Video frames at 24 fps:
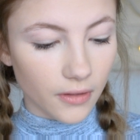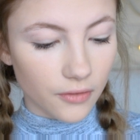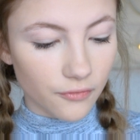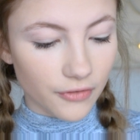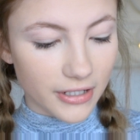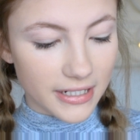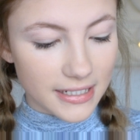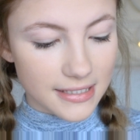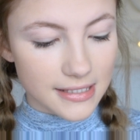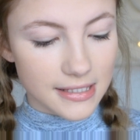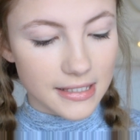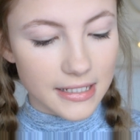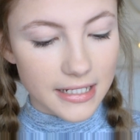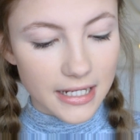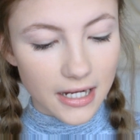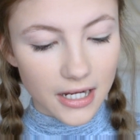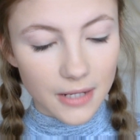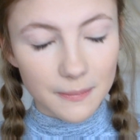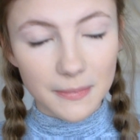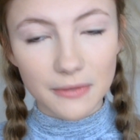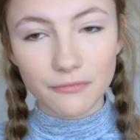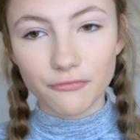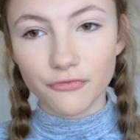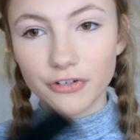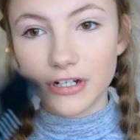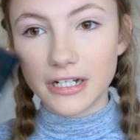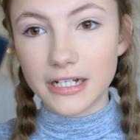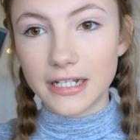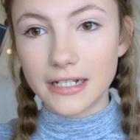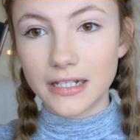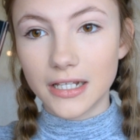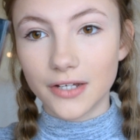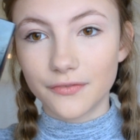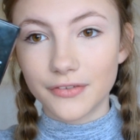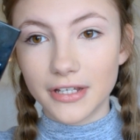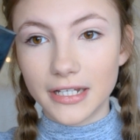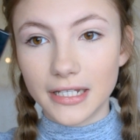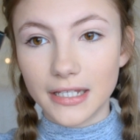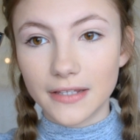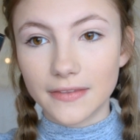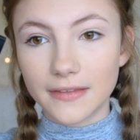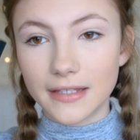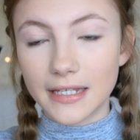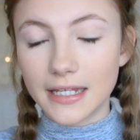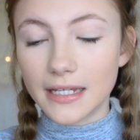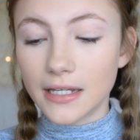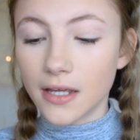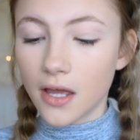recently I've been really loving
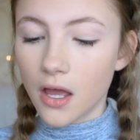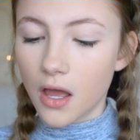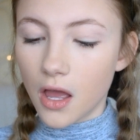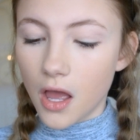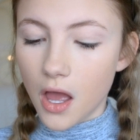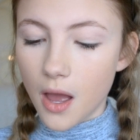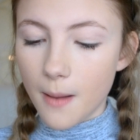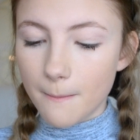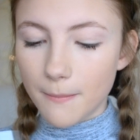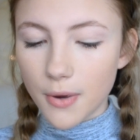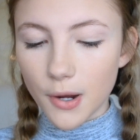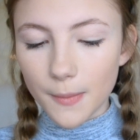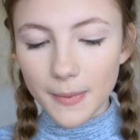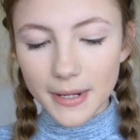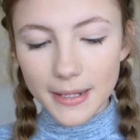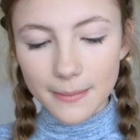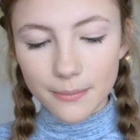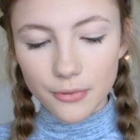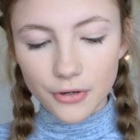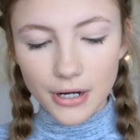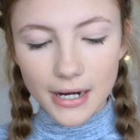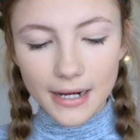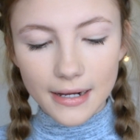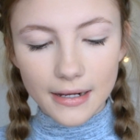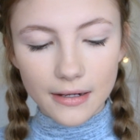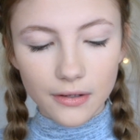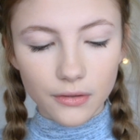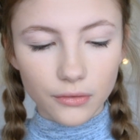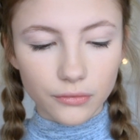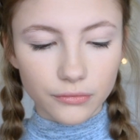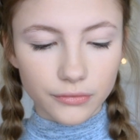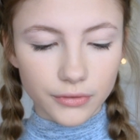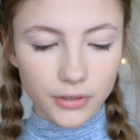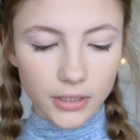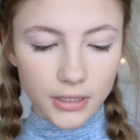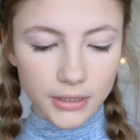the Bobbi Brown